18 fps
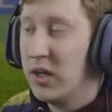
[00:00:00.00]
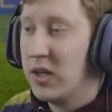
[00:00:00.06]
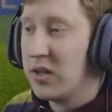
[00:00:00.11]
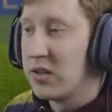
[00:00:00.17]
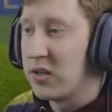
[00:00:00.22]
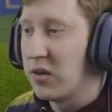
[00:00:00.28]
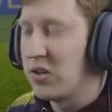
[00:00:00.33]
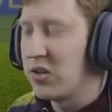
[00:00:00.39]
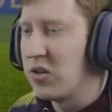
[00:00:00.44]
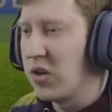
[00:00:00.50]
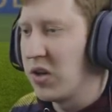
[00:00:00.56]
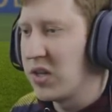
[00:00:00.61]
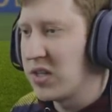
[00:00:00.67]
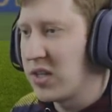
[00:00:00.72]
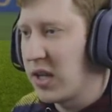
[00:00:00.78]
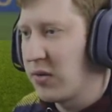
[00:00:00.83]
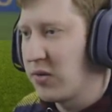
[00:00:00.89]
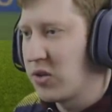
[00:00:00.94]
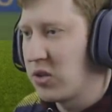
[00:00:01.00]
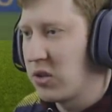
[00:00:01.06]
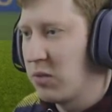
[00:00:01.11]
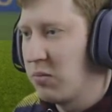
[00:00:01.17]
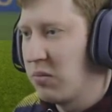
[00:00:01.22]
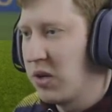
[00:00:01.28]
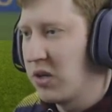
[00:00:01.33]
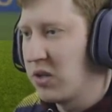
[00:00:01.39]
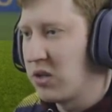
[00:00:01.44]
So it's nice to have
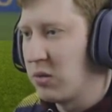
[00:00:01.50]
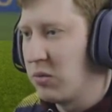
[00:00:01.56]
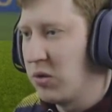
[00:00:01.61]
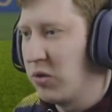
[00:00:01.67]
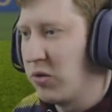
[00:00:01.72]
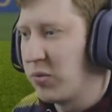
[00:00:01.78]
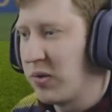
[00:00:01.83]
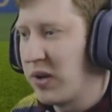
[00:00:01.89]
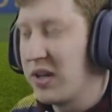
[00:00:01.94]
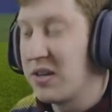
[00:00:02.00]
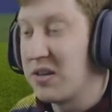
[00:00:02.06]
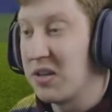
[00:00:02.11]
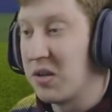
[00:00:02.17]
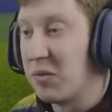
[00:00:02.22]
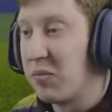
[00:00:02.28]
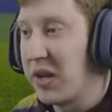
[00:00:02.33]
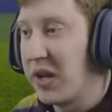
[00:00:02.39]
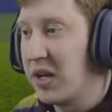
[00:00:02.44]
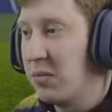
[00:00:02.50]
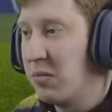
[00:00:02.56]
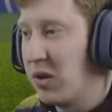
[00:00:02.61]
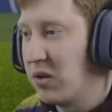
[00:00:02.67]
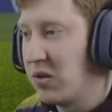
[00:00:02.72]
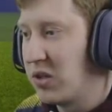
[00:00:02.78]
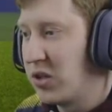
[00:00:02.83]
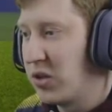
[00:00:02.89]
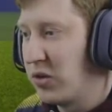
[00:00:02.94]
some uh, some youth players that can play in a
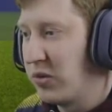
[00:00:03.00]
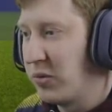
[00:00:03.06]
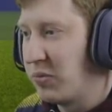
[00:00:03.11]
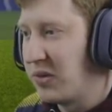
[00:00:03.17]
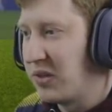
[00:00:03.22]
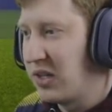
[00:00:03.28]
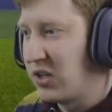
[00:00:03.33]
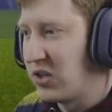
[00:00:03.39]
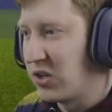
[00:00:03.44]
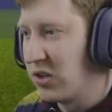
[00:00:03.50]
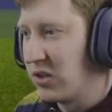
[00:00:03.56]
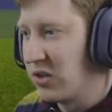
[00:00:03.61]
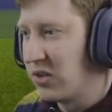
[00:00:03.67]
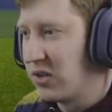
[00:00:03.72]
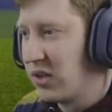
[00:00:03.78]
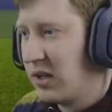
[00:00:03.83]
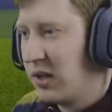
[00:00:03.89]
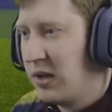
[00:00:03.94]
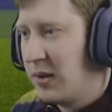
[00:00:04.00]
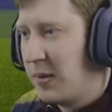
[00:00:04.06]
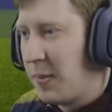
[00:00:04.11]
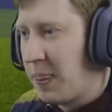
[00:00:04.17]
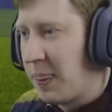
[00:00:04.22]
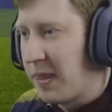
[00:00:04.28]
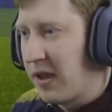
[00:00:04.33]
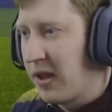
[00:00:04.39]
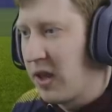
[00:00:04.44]
multitude of positions.
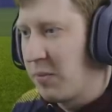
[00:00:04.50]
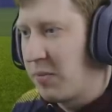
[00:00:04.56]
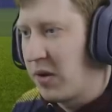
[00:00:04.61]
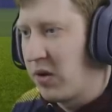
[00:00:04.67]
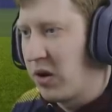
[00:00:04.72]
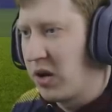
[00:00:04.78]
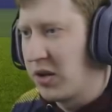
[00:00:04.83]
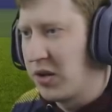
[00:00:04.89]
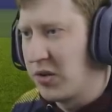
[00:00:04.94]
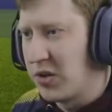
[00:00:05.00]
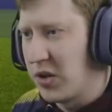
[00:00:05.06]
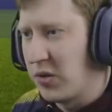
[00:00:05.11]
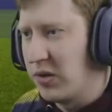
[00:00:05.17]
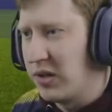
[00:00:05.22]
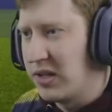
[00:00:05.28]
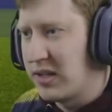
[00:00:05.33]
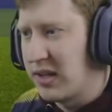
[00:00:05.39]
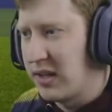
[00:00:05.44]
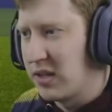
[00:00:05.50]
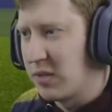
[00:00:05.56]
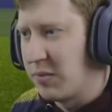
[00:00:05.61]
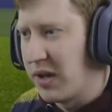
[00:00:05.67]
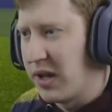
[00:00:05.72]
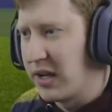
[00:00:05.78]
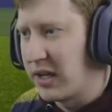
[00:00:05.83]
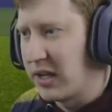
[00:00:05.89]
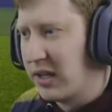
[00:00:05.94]
Uh, Bejarano's only
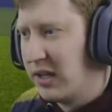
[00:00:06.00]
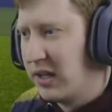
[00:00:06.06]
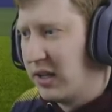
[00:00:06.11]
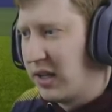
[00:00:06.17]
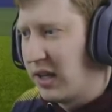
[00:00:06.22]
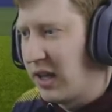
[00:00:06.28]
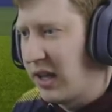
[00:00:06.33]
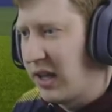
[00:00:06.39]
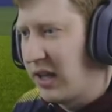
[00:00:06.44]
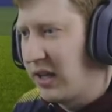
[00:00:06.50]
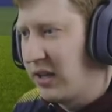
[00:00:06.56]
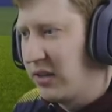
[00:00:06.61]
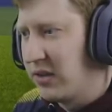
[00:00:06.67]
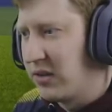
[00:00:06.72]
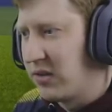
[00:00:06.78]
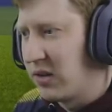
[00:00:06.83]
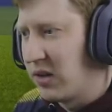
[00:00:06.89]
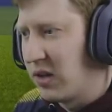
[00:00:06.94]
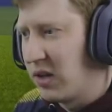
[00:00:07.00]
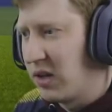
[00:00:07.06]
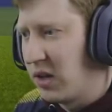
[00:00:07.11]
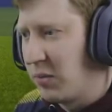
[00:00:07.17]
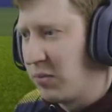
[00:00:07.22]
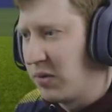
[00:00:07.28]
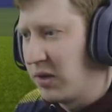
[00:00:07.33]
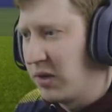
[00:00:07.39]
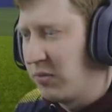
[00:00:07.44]
centre-back. And uh, I
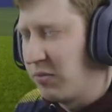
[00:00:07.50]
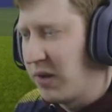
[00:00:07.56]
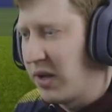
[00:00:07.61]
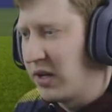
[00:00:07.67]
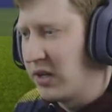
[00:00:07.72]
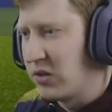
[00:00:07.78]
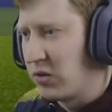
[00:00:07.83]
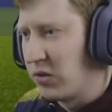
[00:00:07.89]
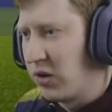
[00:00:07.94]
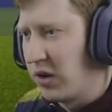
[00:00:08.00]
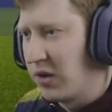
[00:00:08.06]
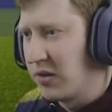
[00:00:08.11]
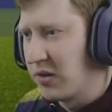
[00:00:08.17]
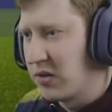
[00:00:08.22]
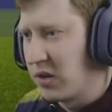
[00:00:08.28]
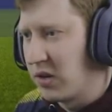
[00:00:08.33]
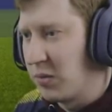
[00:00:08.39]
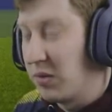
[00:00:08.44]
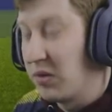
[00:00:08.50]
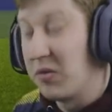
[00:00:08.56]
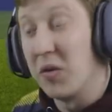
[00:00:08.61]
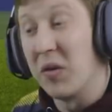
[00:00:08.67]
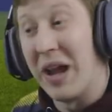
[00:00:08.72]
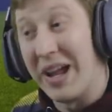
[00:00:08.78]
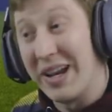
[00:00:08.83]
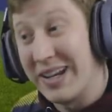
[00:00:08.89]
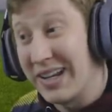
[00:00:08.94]
believe is on either side of midfield.
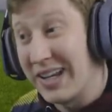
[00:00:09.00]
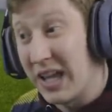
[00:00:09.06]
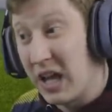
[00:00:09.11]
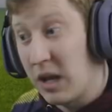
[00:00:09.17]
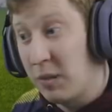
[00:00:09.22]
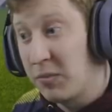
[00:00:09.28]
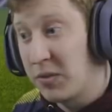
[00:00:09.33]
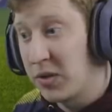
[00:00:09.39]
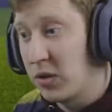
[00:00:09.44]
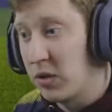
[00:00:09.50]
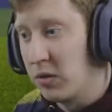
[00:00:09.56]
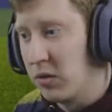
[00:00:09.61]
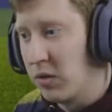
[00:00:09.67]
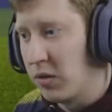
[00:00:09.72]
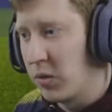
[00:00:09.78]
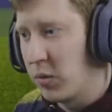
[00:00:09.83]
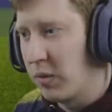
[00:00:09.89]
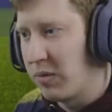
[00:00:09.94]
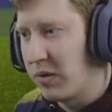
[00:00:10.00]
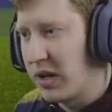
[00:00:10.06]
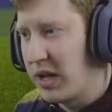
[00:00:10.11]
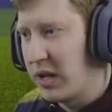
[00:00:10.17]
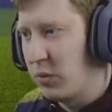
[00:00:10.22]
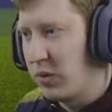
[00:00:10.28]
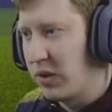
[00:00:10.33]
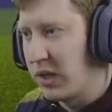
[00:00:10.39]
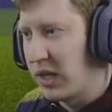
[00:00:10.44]
And at cam too. Not that we're
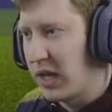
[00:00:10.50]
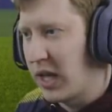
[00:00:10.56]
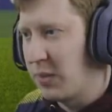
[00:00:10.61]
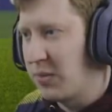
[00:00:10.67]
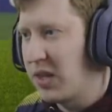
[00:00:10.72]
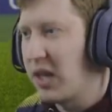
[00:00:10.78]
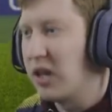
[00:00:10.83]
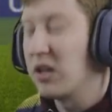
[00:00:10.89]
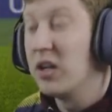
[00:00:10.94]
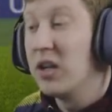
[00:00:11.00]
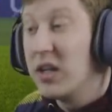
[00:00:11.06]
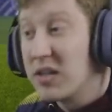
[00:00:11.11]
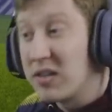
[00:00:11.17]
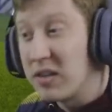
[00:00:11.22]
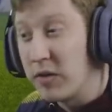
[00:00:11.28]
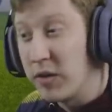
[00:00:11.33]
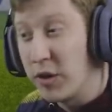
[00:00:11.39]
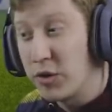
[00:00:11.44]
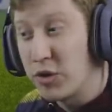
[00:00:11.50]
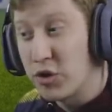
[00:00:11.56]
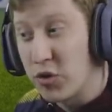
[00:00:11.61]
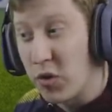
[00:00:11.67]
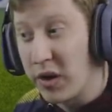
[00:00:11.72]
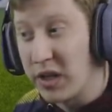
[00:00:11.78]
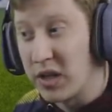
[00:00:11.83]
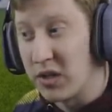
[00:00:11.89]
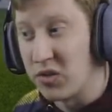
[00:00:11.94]
playing with a cam yet. Still no
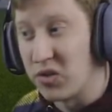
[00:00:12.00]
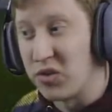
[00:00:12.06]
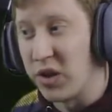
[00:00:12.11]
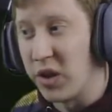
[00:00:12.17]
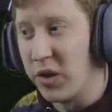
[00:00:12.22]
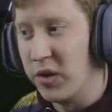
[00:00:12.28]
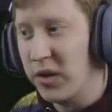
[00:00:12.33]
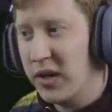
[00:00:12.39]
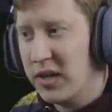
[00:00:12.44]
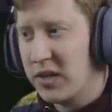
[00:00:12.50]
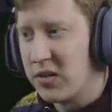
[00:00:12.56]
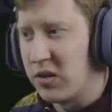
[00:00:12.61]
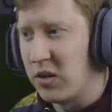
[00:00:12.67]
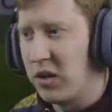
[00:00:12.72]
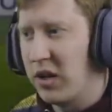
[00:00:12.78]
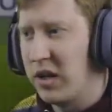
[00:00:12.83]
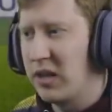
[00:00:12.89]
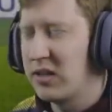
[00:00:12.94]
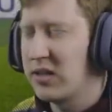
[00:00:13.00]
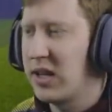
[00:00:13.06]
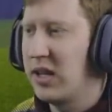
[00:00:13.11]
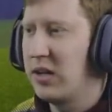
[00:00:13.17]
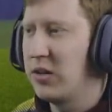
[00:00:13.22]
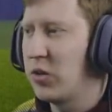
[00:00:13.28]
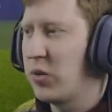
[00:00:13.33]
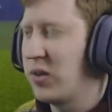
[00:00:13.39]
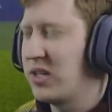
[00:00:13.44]
strikers though. So Lyle Taylor
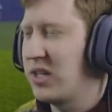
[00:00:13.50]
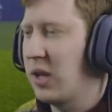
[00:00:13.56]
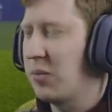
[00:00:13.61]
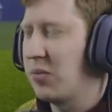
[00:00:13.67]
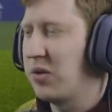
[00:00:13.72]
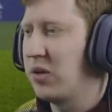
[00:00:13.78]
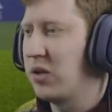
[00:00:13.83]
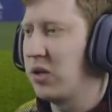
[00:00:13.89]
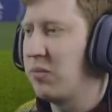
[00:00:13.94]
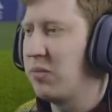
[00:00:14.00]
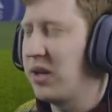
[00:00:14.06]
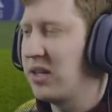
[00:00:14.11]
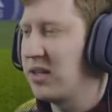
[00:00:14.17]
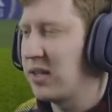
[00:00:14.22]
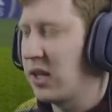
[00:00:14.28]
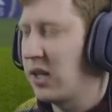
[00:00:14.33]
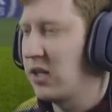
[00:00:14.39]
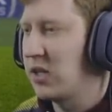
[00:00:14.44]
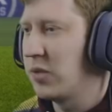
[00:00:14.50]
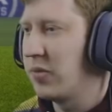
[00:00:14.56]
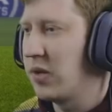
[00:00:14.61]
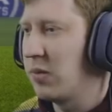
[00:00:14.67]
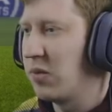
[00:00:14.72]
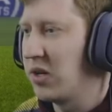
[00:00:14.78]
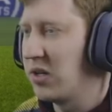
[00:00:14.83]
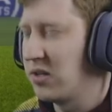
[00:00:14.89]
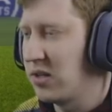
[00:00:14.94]
and Kwesi Appiah are going to maintain to be
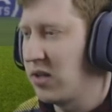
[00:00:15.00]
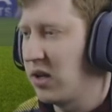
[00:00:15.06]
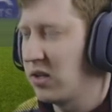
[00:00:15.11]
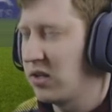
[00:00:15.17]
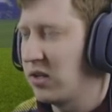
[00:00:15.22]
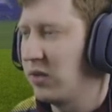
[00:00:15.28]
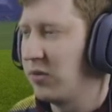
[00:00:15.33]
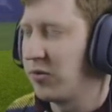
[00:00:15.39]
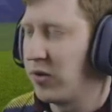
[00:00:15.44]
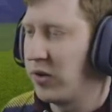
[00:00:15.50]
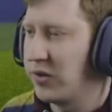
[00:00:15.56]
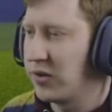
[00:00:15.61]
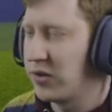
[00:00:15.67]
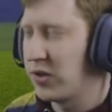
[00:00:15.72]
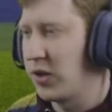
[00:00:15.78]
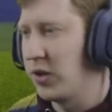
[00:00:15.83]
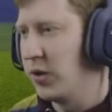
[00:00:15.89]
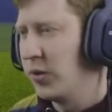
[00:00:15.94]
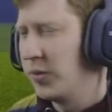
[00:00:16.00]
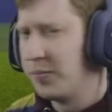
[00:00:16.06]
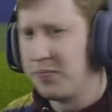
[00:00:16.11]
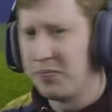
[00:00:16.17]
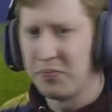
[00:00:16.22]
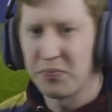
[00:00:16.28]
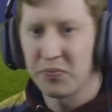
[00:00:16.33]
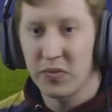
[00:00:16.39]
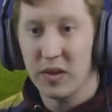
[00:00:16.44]
my starting front two.
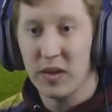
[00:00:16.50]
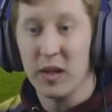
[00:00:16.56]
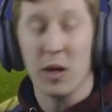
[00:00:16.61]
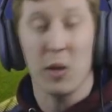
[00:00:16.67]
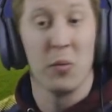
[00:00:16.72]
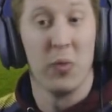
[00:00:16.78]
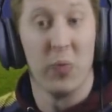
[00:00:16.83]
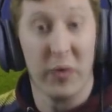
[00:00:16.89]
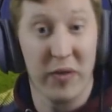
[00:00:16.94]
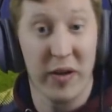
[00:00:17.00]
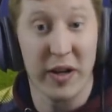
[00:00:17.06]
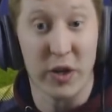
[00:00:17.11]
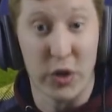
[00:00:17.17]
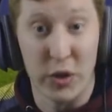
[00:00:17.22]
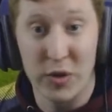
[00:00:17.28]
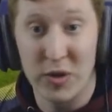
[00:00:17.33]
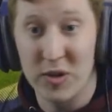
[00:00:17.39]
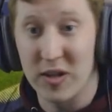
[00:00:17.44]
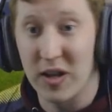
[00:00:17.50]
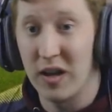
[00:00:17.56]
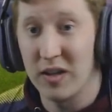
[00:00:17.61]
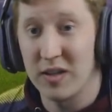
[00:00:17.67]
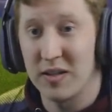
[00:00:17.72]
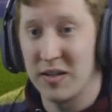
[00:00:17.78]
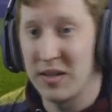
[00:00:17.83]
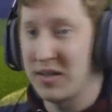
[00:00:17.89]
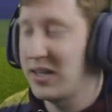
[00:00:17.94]
we've had a good start
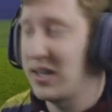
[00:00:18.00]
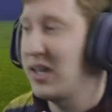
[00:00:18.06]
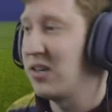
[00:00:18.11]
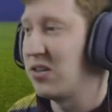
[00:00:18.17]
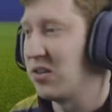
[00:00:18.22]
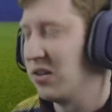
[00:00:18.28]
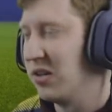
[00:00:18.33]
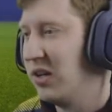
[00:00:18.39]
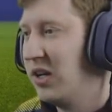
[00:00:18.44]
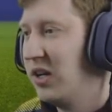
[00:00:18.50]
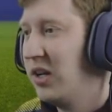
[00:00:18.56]
to the season.